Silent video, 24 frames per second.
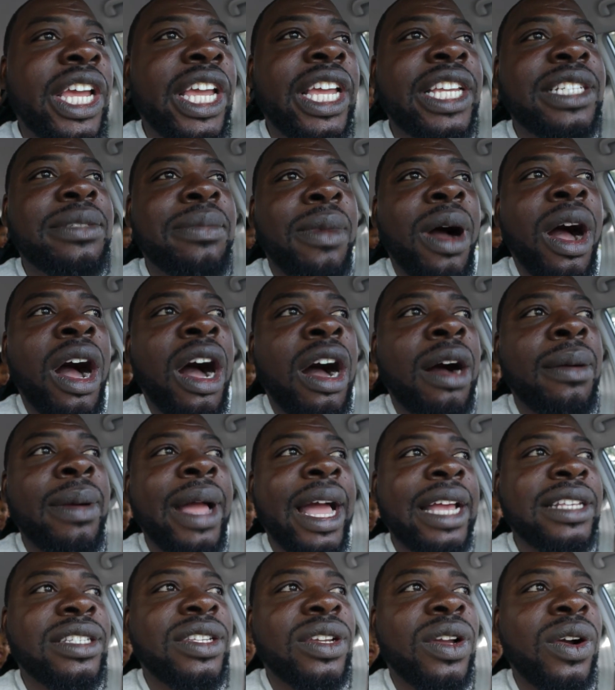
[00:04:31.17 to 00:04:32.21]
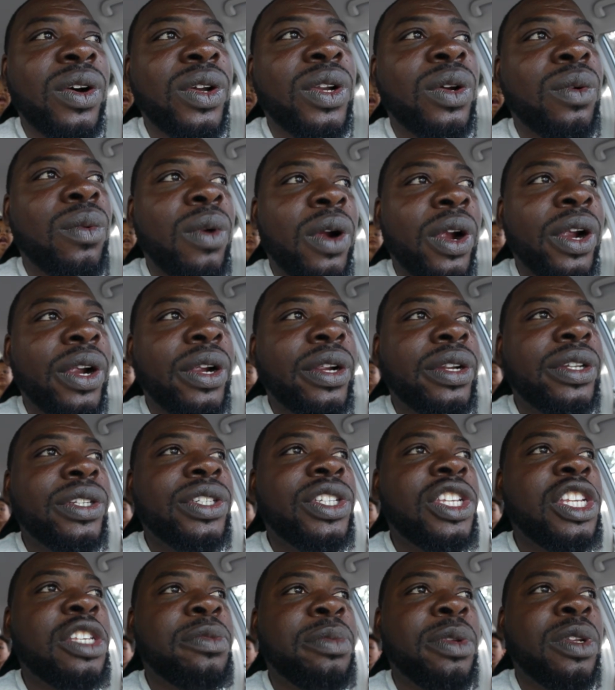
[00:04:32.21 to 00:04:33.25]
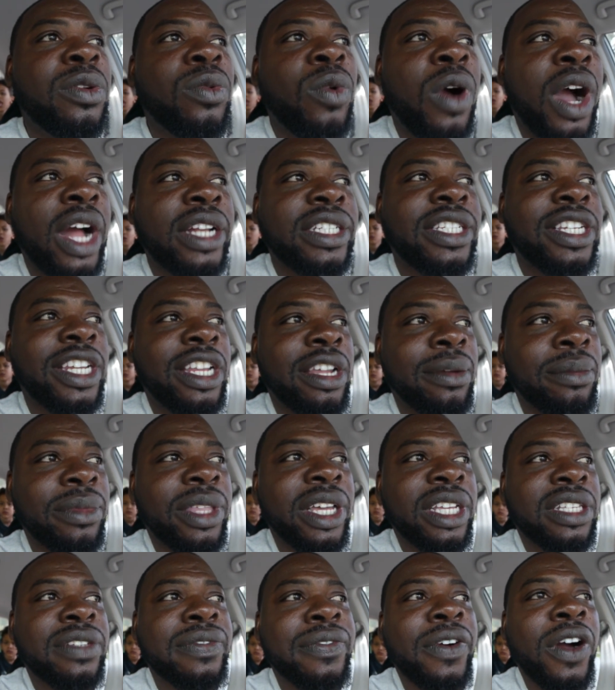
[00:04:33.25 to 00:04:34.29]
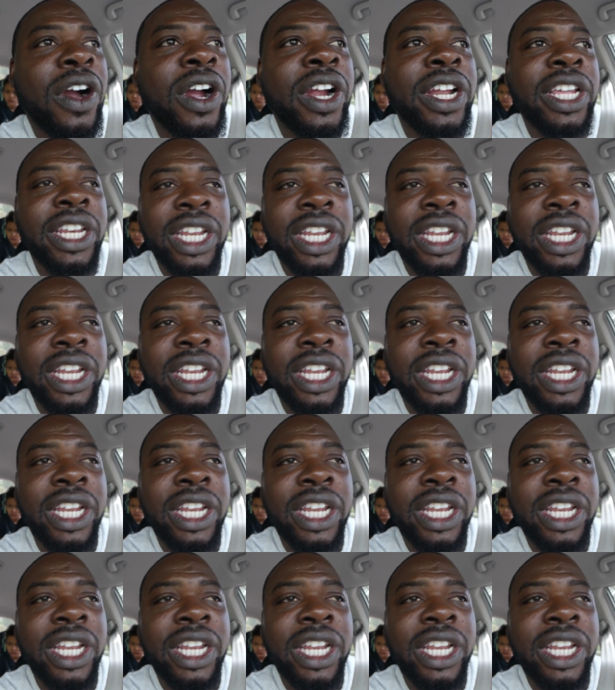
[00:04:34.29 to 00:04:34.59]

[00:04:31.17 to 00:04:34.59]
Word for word: His mom has to go to work. She's been watching him thus far.